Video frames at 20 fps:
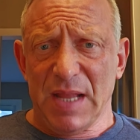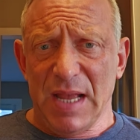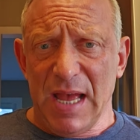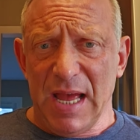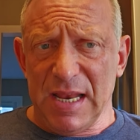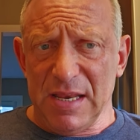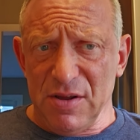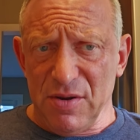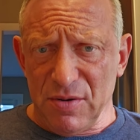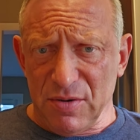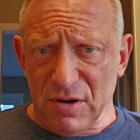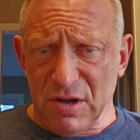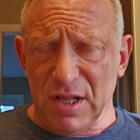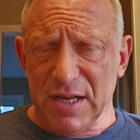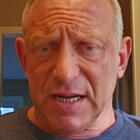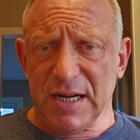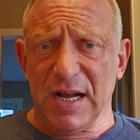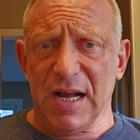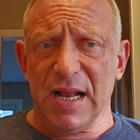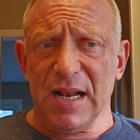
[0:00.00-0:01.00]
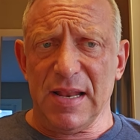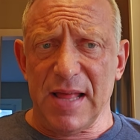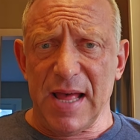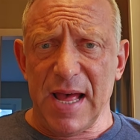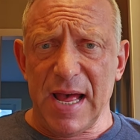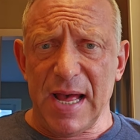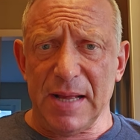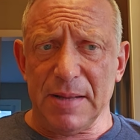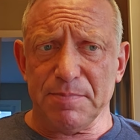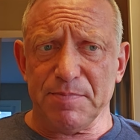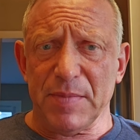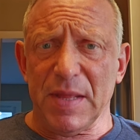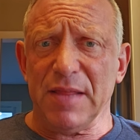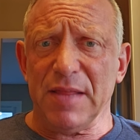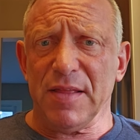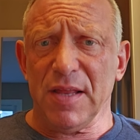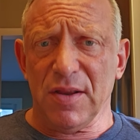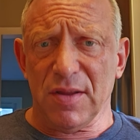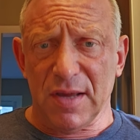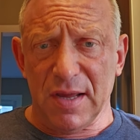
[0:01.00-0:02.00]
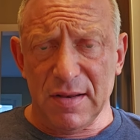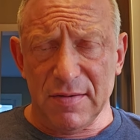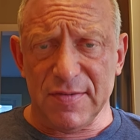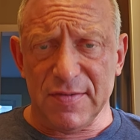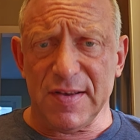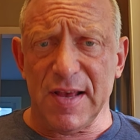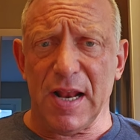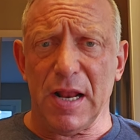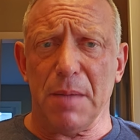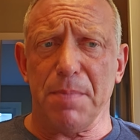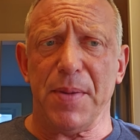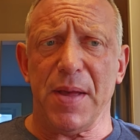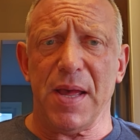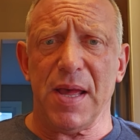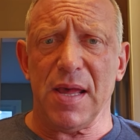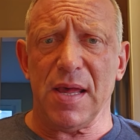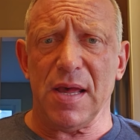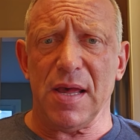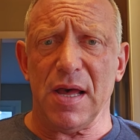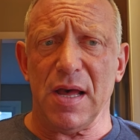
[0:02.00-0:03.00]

And you click on that, and you can set up a